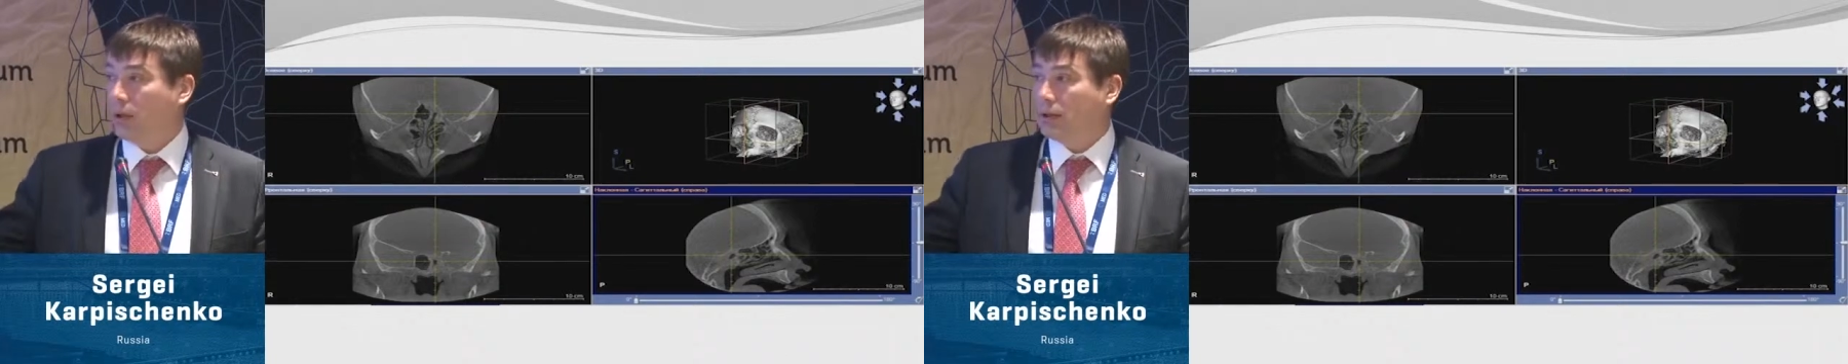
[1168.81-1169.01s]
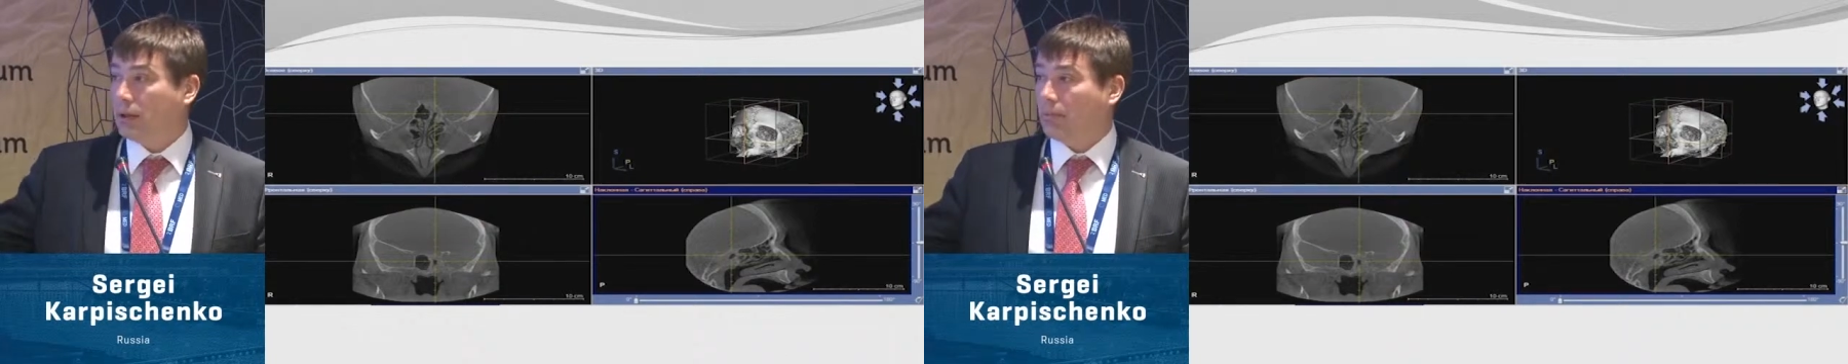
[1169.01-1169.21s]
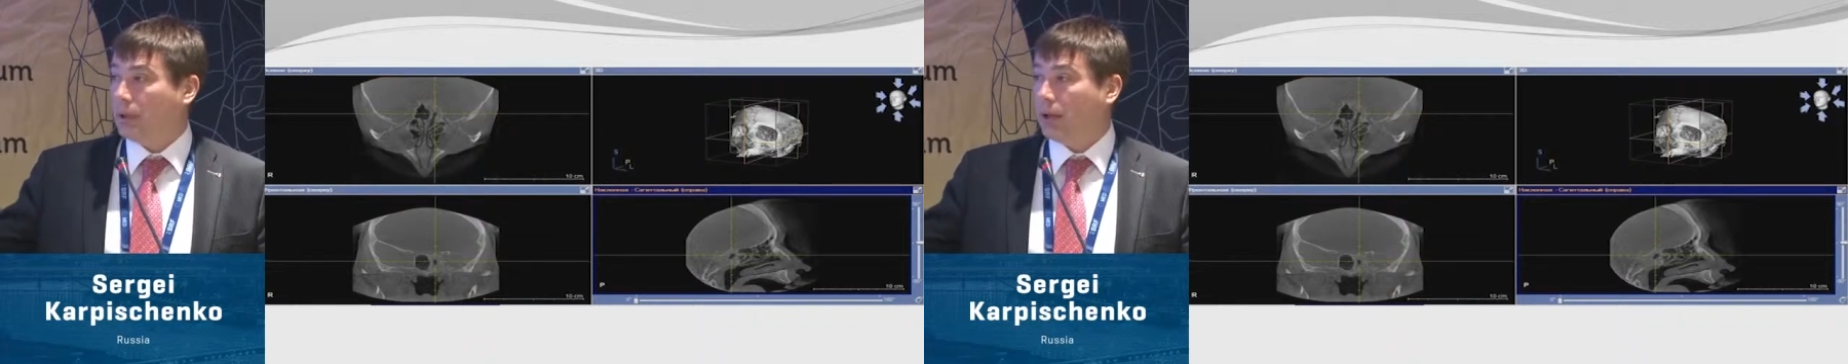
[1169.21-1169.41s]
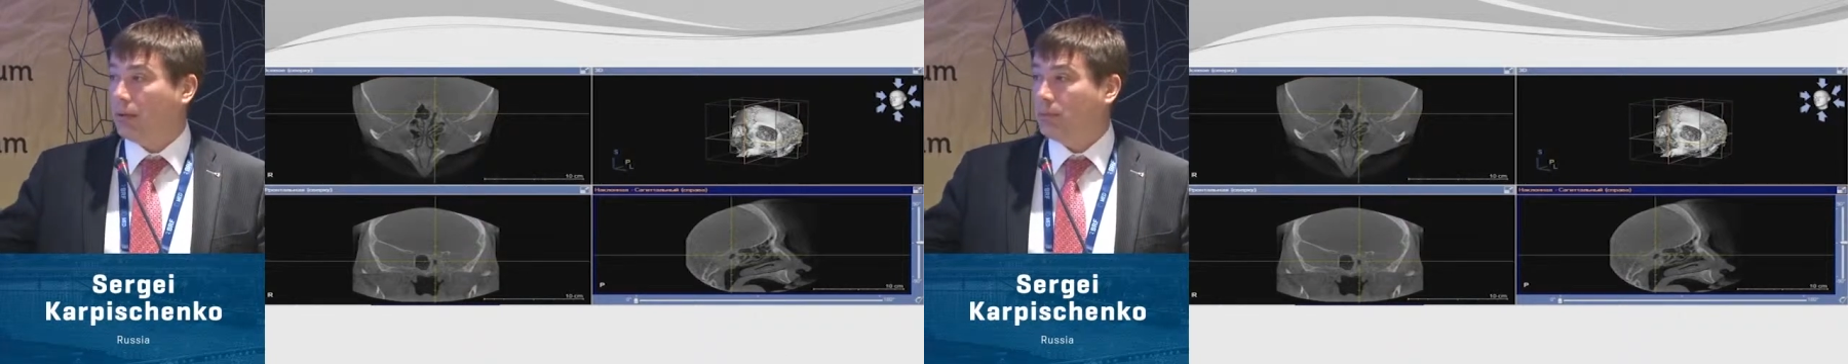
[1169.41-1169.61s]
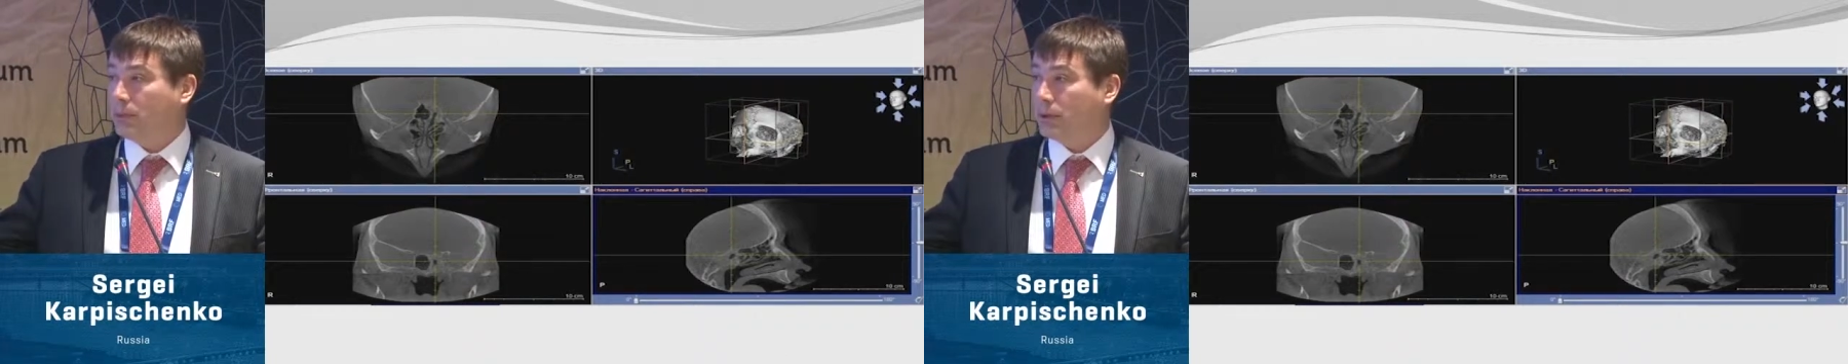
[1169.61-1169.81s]

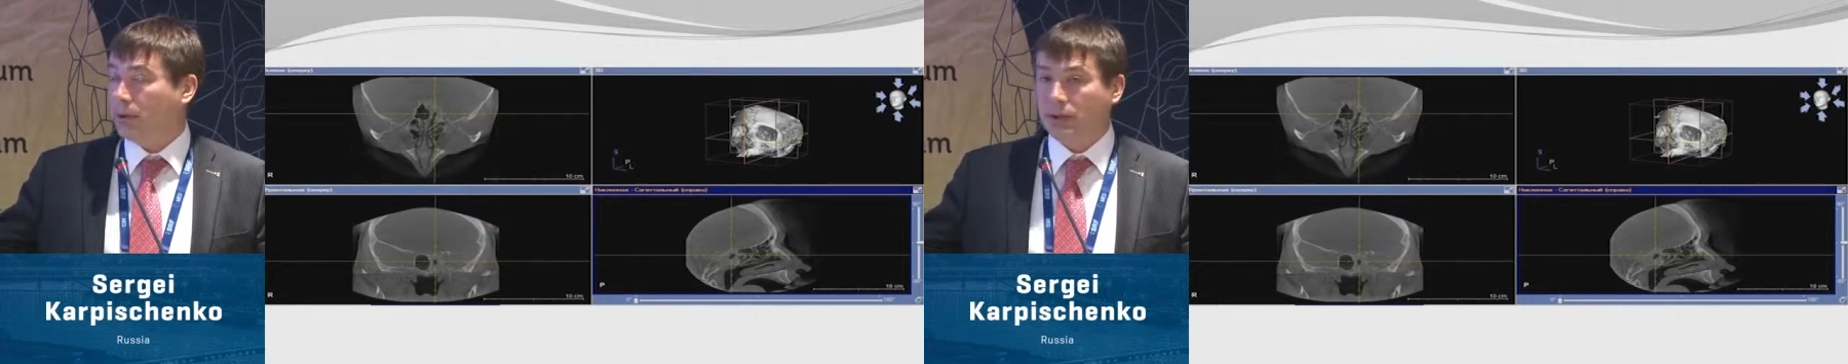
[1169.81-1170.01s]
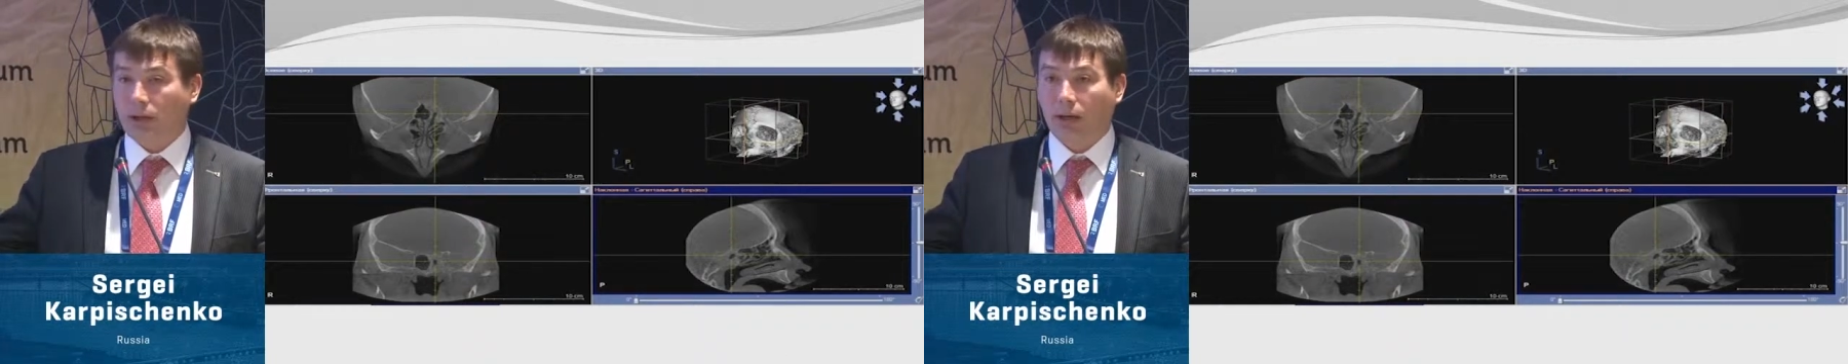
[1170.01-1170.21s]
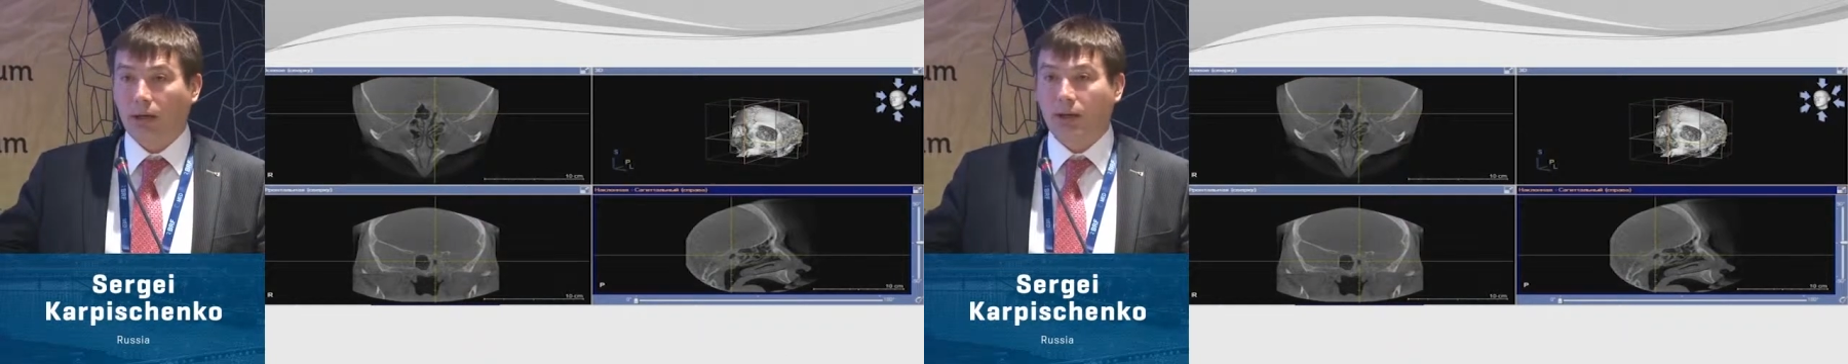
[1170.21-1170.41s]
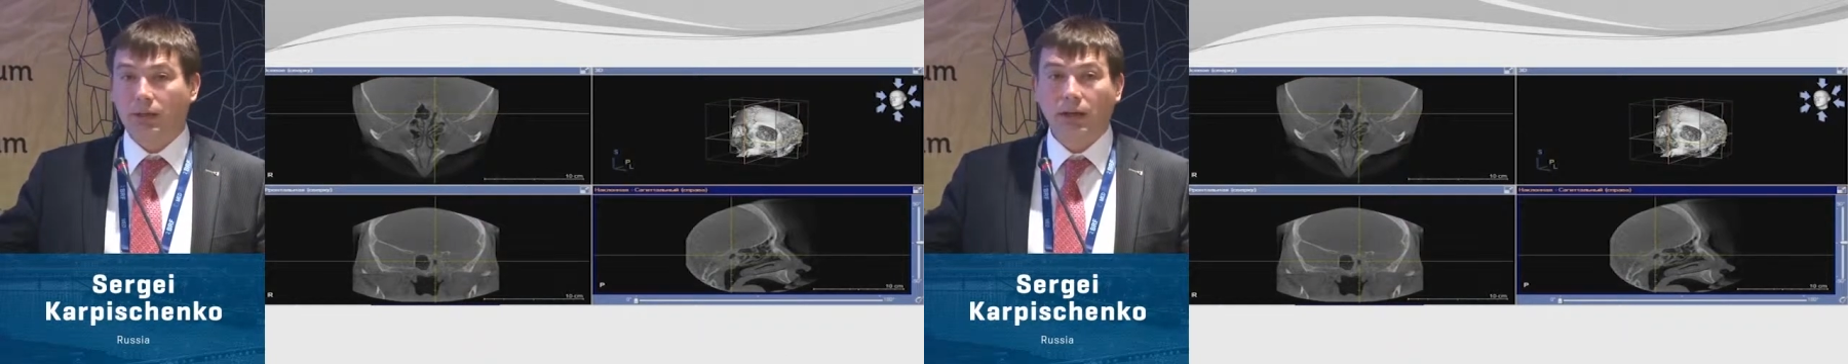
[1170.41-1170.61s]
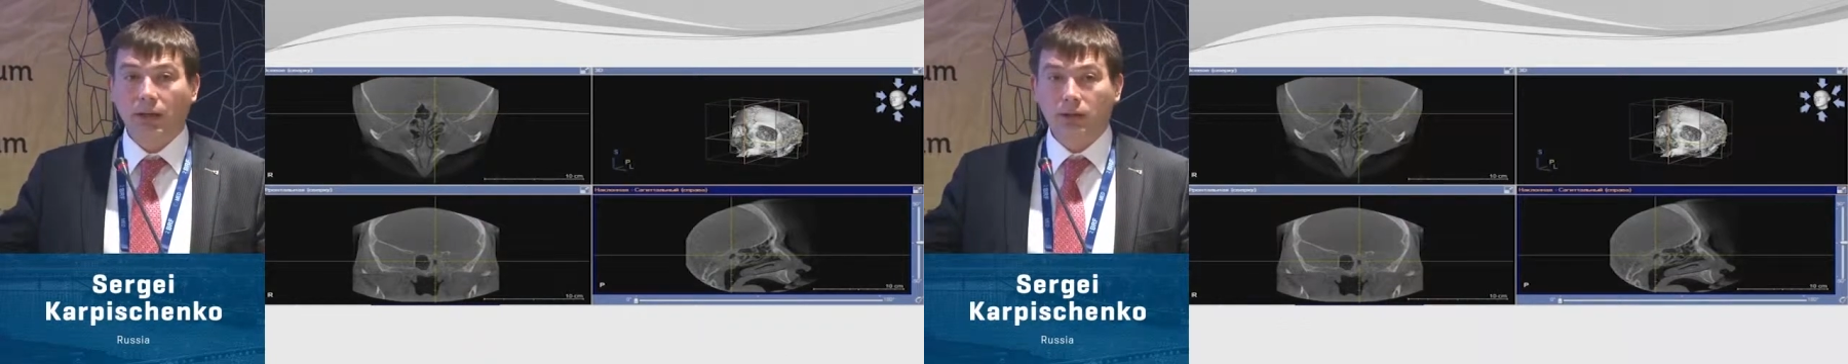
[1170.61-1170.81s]
Sometimes it can